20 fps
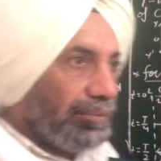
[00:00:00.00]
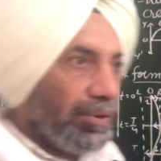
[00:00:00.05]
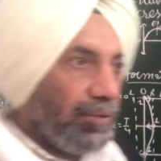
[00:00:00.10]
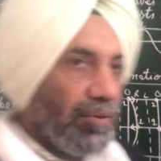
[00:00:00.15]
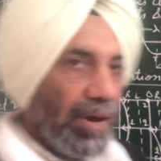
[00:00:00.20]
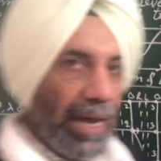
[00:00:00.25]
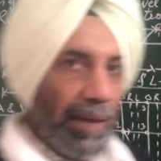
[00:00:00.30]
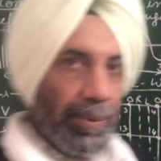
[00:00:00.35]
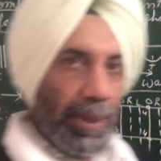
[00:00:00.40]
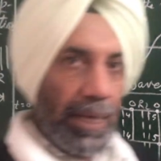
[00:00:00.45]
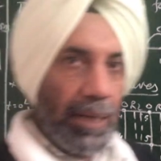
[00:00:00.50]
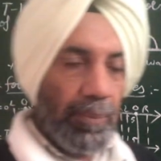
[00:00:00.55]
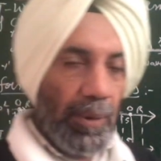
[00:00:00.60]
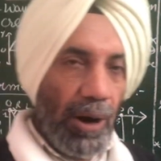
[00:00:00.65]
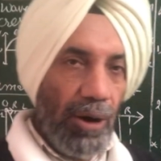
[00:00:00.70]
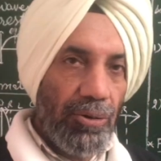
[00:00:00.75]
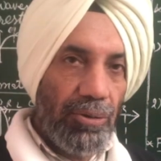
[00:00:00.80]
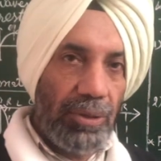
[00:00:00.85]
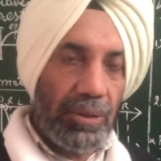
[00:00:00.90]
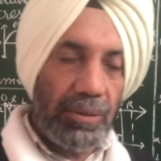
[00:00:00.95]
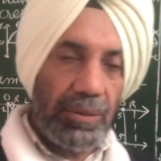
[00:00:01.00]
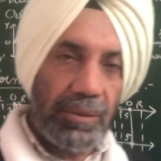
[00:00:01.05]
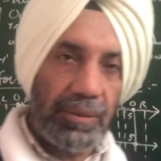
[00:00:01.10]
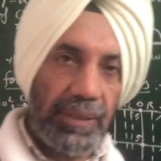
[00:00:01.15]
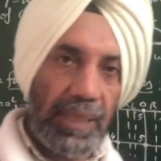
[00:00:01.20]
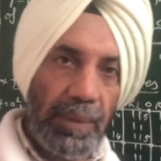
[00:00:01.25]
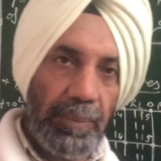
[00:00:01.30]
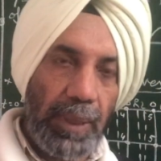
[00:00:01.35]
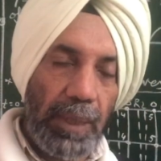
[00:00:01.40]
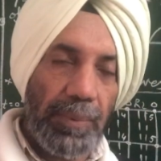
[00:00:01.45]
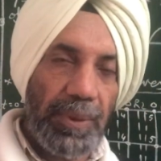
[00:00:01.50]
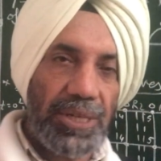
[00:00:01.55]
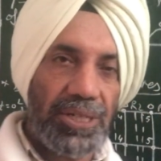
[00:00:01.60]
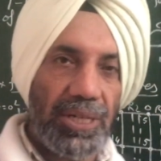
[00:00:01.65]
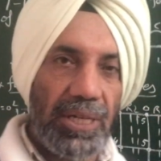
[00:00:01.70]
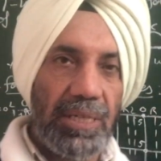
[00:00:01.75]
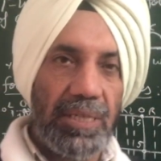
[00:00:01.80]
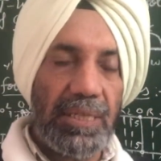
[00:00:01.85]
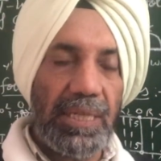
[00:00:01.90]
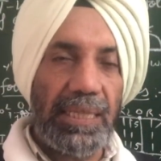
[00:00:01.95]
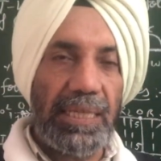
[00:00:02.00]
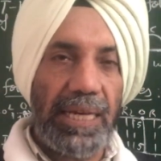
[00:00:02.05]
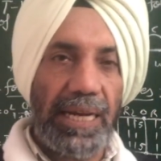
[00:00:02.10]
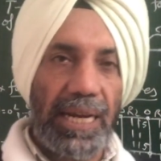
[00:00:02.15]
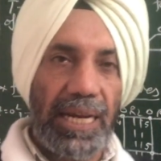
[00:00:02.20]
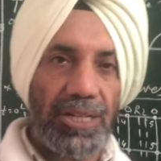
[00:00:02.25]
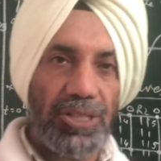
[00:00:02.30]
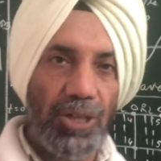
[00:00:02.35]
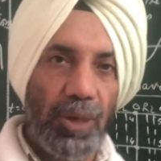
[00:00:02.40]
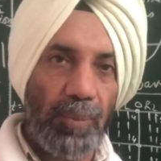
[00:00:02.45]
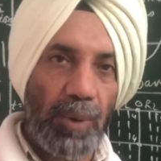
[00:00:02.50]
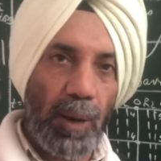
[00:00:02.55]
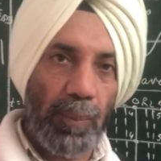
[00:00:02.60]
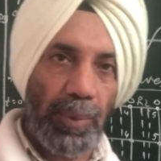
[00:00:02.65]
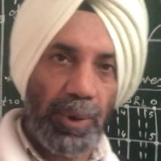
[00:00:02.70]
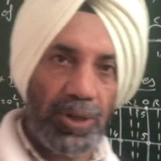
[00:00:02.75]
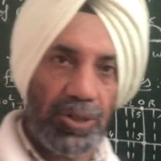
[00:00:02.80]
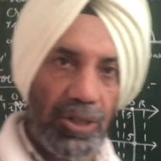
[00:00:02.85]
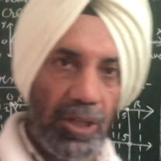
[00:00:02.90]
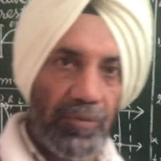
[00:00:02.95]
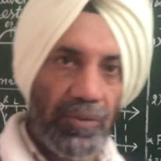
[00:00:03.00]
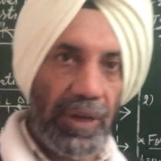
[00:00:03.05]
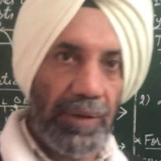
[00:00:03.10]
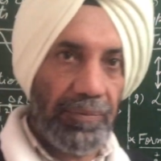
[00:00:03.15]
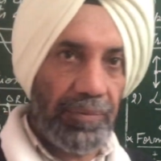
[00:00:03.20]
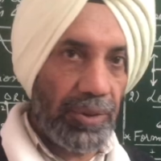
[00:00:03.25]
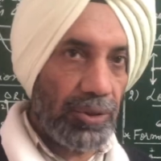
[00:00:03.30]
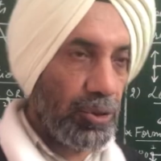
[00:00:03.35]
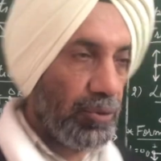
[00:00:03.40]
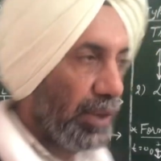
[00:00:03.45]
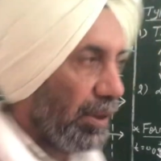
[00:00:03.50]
will vibrate about their mean positions in the direction of propagation of wave. So,